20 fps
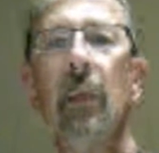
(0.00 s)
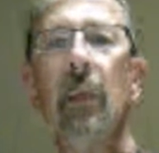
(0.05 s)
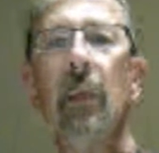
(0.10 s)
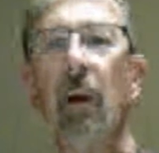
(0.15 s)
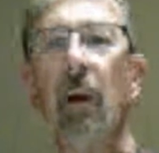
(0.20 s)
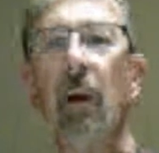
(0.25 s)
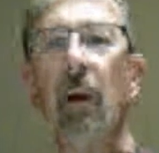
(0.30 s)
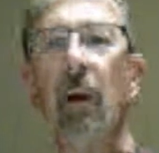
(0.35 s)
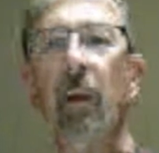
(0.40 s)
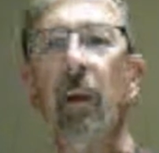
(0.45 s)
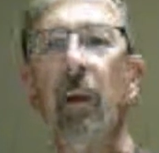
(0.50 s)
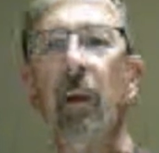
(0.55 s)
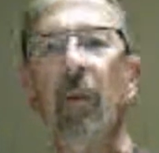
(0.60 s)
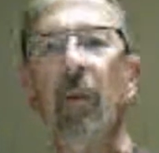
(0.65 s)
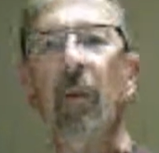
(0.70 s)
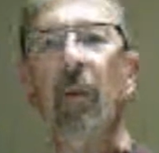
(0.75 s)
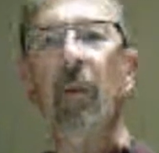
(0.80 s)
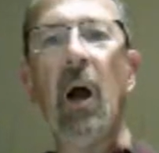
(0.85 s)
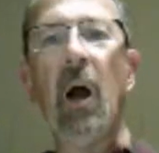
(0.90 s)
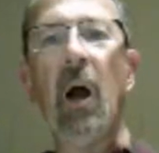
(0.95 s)
know, and if you
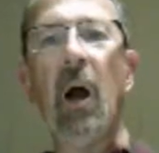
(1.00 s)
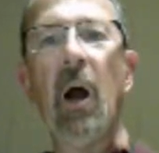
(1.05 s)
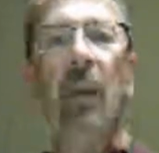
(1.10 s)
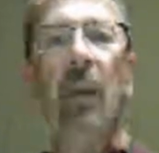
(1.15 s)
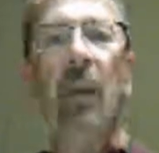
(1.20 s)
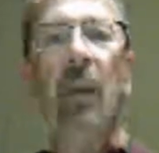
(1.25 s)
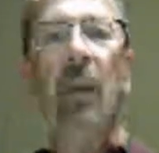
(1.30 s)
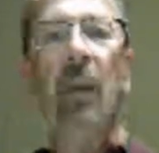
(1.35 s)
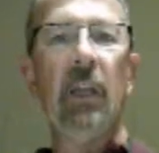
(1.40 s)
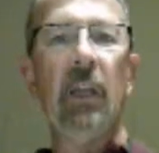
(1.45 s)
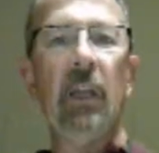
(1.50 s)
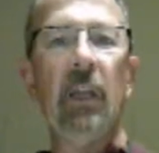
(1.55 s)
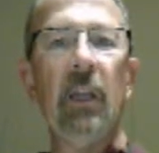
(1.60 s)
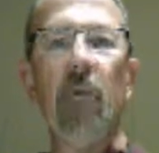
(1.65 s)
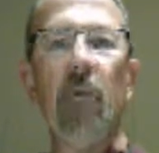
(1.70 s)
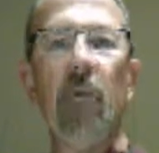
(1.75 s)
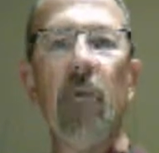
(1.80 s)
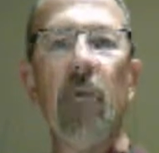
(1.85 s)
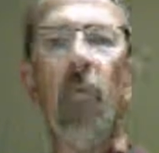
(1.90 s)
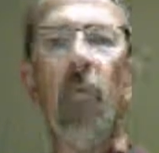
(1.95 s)
want, you did it
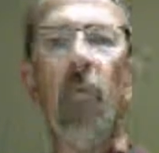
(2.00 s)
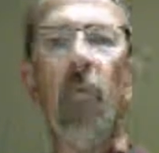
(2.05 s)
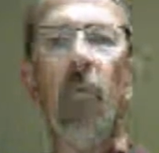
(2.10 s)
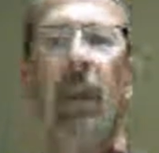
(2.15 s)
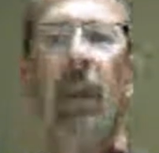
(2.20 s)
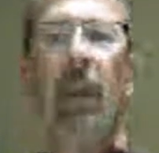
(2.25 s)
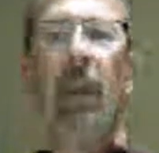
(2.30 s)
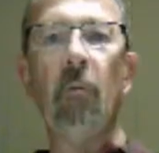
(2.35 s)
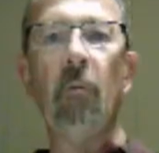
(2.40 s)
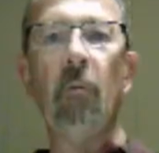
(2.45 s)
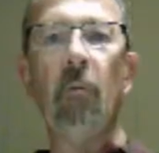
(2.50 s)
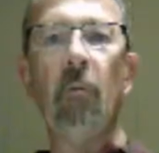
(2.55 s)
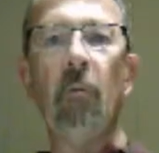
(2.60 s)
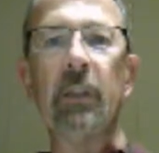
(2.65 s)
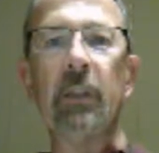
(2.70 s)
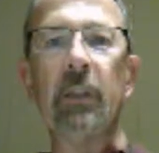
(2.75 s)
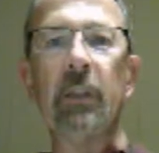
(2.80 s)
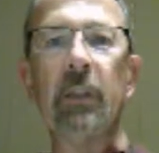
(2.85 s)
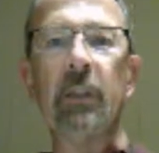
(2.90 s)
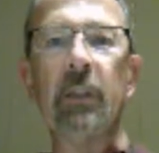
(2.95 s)
one way and you want to
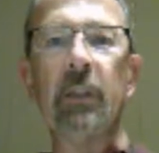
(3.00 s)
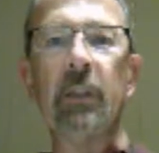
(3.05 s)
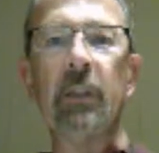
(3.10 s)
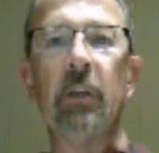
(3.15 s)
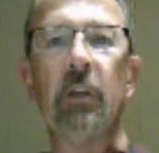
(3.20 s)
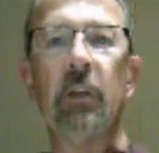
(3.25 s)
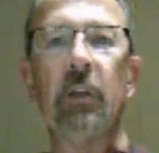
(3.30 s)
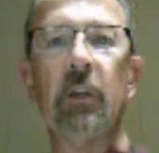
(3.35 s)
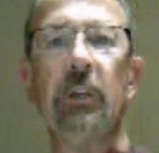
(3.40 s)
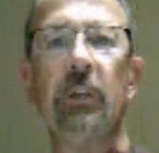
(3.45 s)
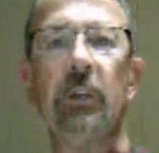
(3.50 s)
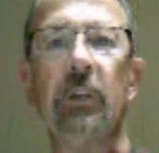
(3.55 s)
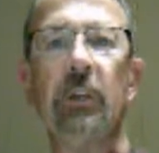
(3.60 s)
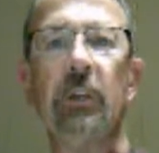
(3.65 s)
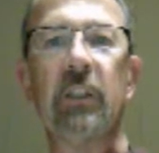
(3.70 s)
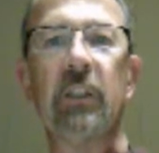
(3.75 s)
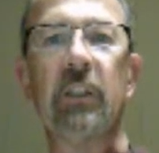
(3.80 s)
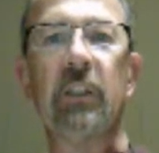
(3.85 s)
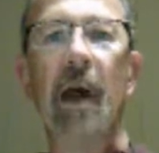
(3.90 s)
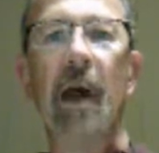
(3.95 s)
switch it, you can
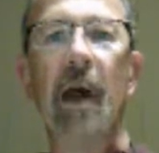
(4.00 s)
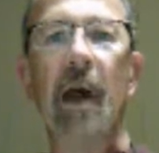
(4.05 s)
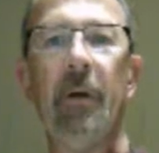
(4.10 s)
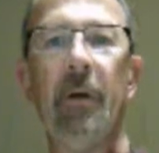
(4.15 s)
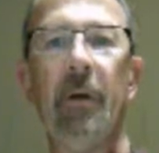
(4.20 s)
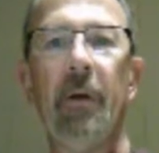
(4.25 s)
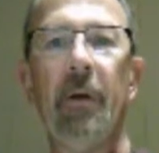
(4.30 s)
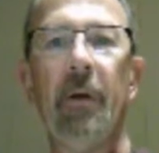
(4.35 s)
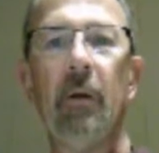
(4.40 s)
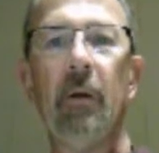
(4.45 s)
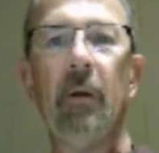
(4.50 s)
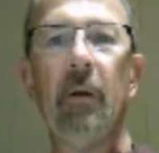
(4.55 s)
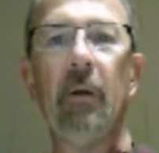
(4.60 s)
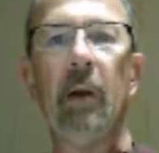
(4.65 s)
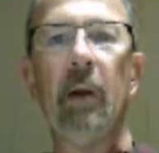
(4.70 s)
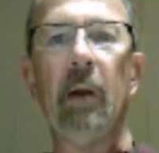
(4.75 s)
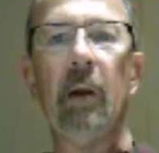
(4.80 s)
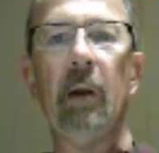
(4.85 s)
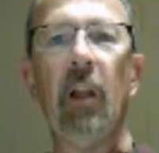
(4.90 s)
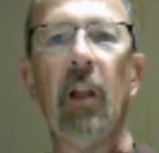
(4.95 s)
stop and
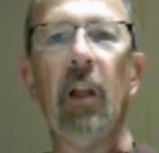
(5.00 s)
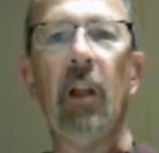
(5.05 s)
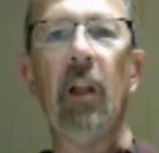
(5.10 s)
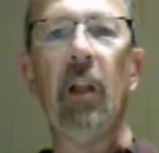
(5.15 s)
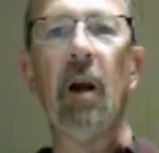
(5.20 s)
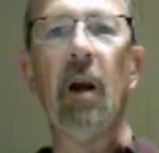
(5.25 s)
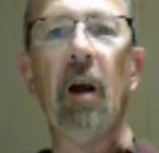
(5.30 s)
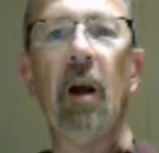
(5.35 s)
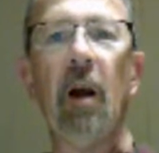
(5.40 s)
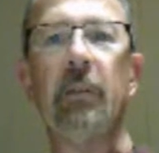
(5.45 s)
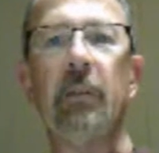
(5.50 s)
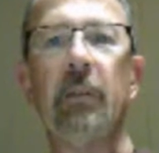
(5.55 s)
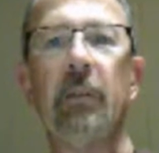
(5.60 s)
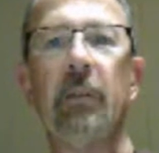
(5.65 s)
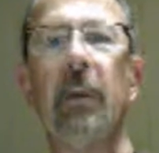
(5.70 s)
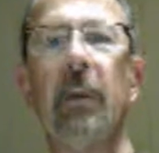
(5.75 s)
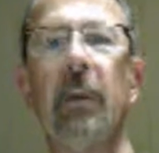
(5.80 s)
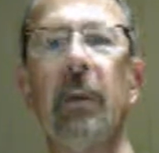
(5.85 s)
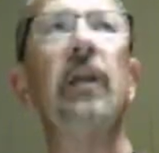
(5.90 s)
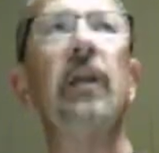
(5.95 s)
unclick all these buttons